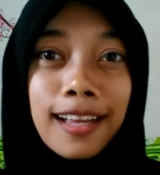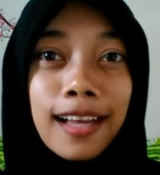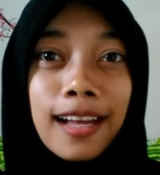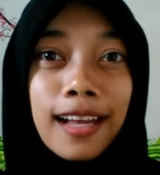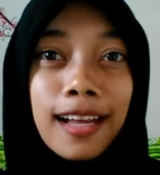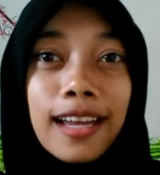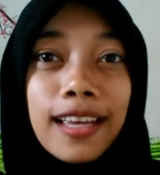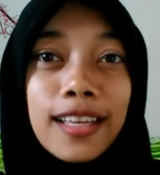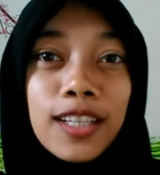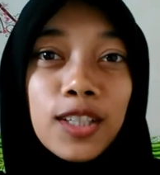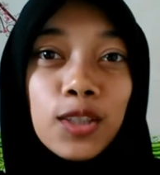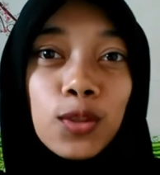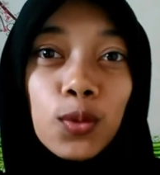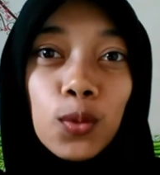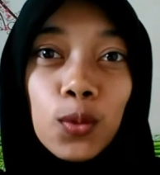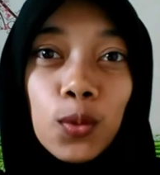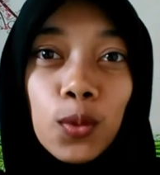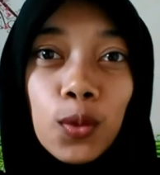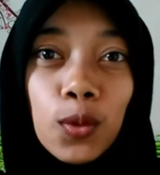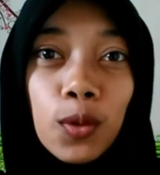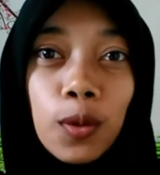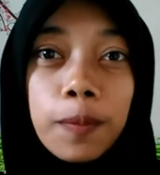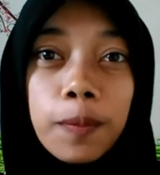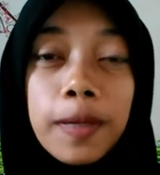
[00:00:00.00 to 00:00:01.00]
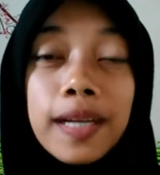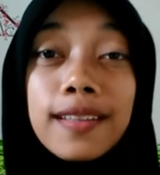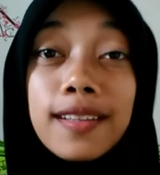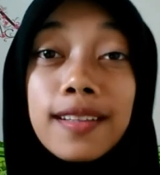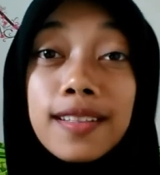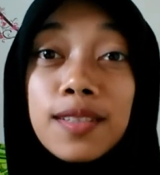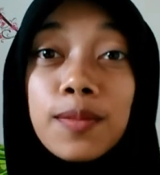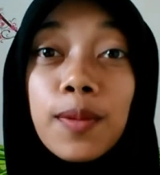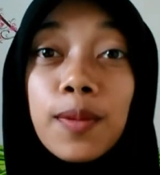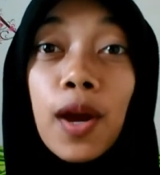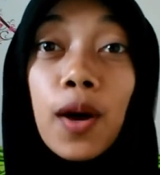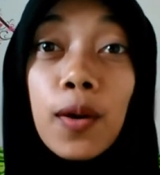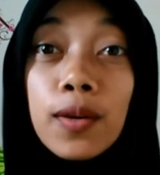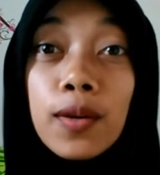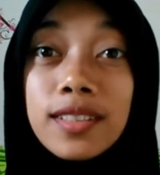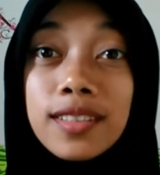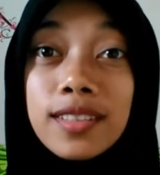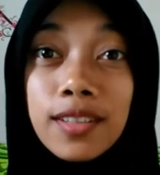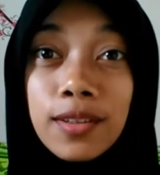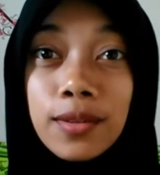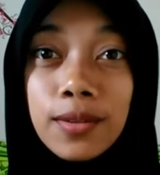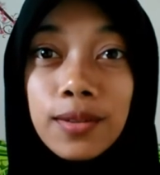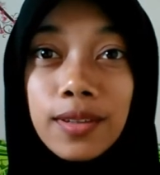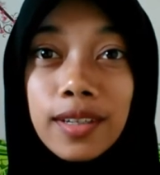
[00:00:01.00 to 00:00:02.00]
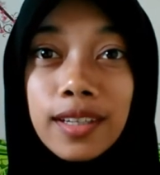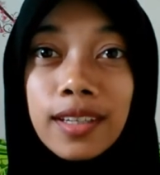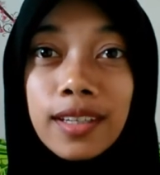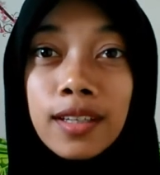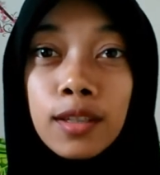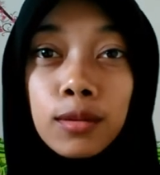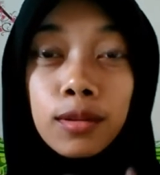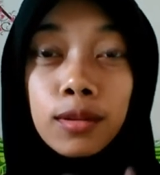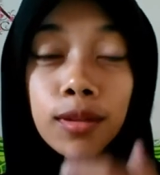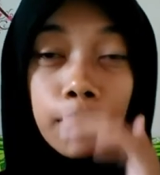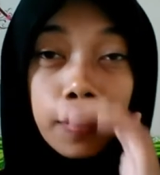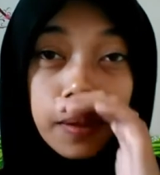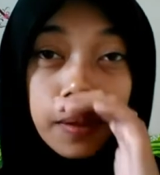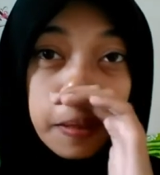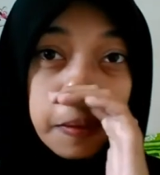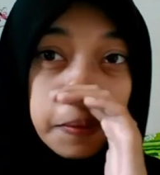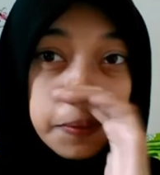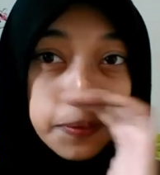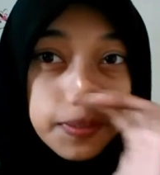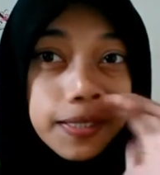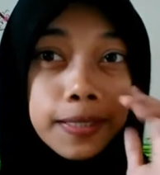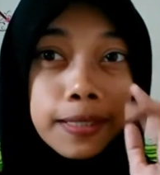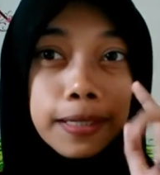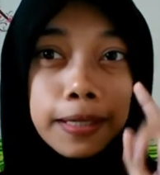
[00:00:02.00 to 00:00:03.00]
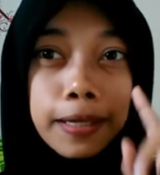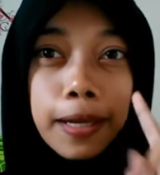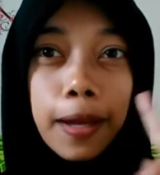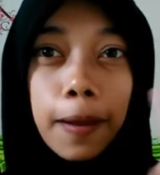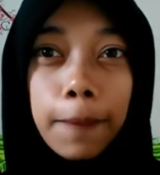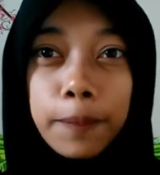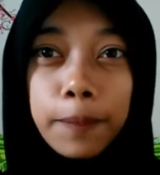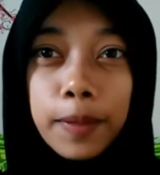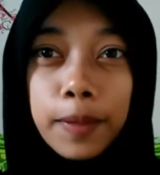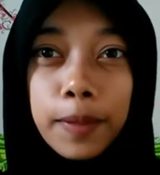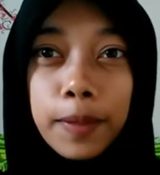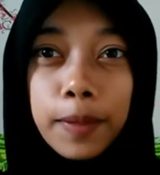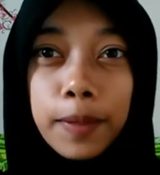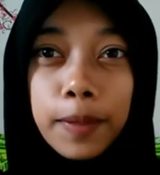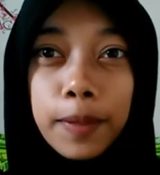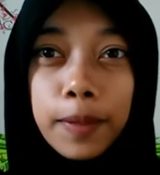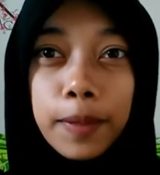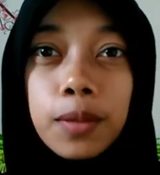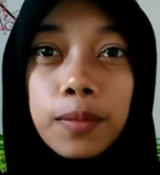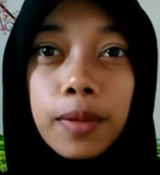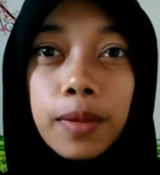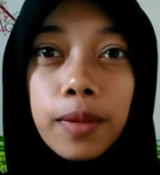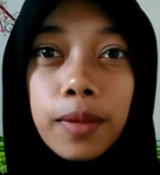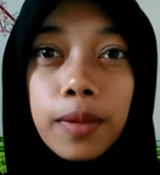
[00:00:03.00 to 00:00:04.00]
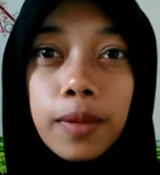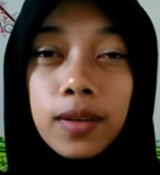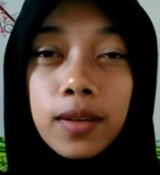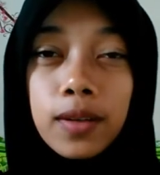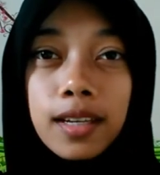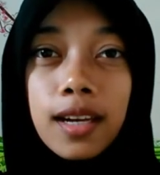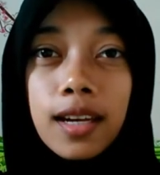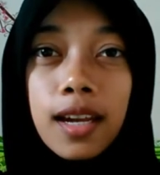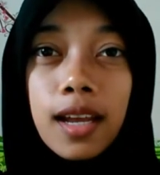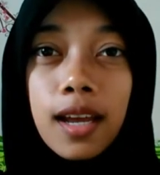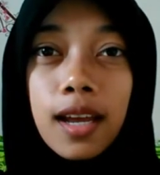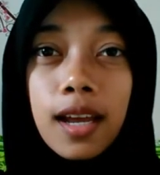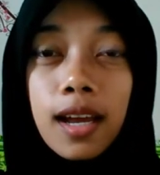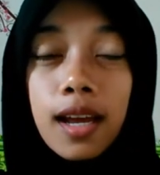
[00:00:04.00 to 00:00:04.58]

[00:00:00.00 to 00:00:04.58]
Nah, kayak gitu. But that's my own theory. Itu teori aku sendiri ya, based on my own